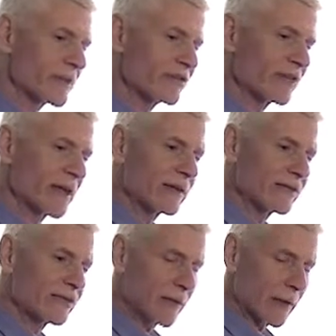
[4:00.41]
the skin
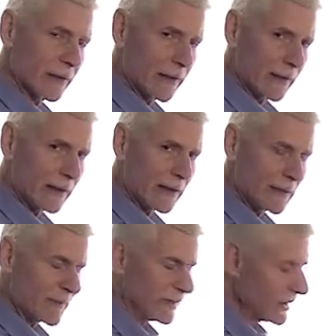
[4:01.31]
slightly,
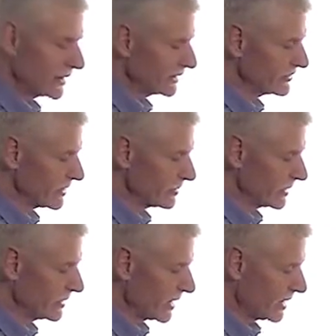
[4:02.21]
keeping the needle tip
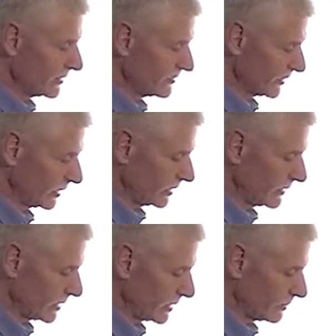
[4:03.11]

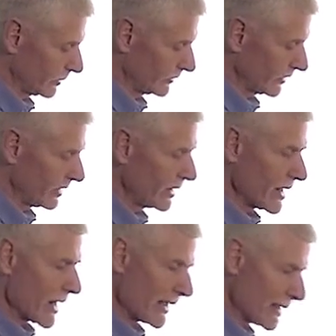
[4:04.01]
inside the body,
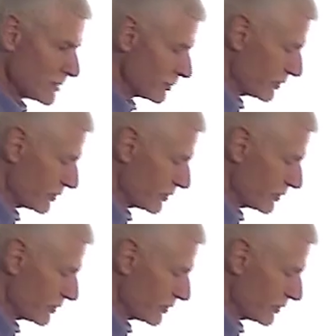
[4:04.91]
and then